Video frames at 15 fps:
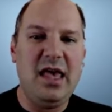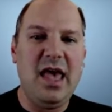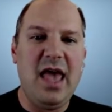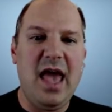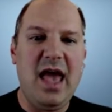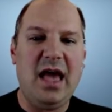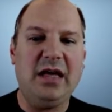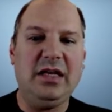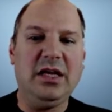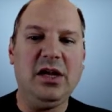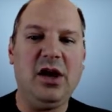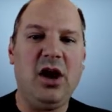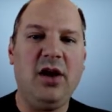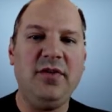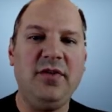And in
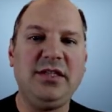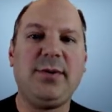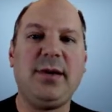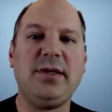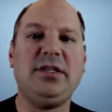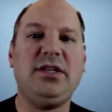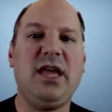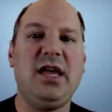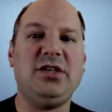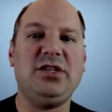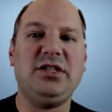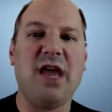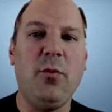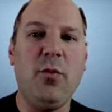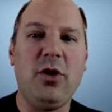all these
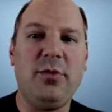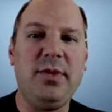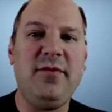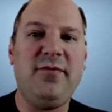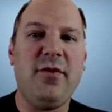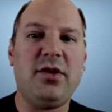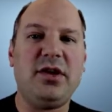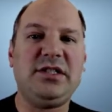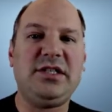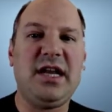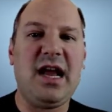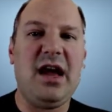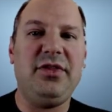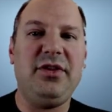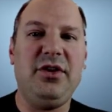presentations, I will be
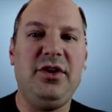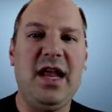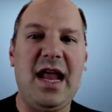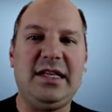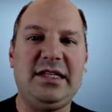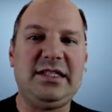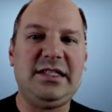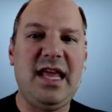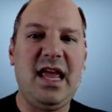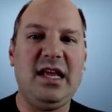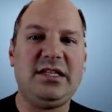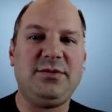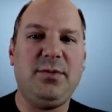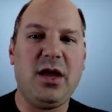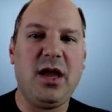focusing on the United
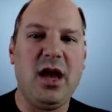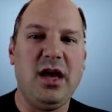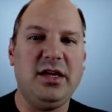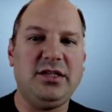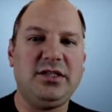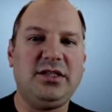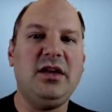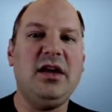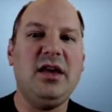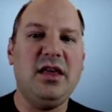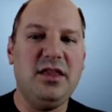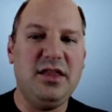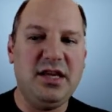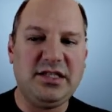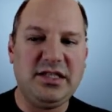States because
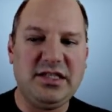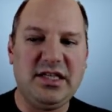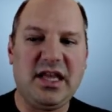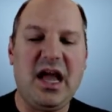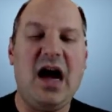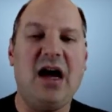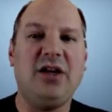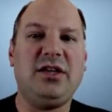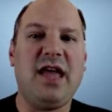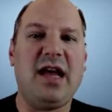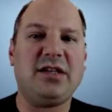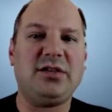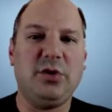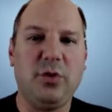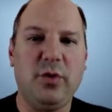this is the
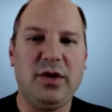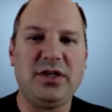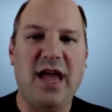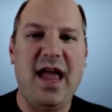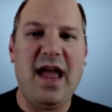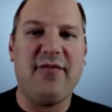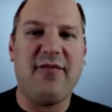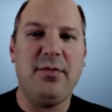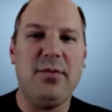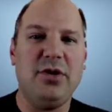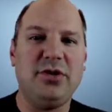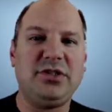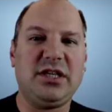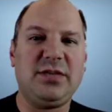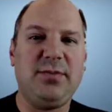context with which I have the
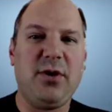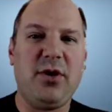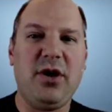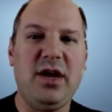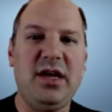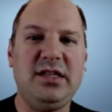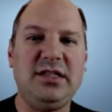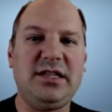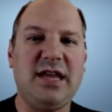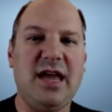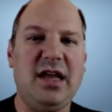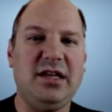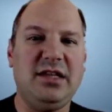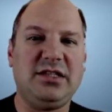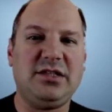most experience
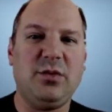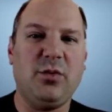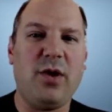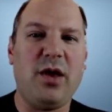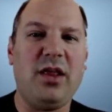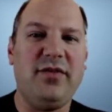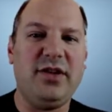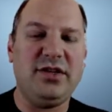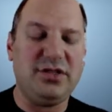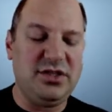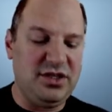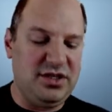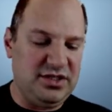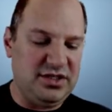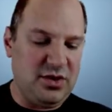and it's relevant to
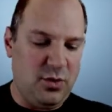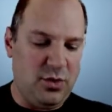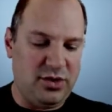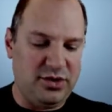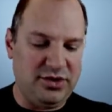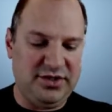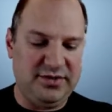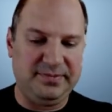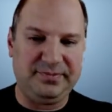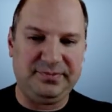this course.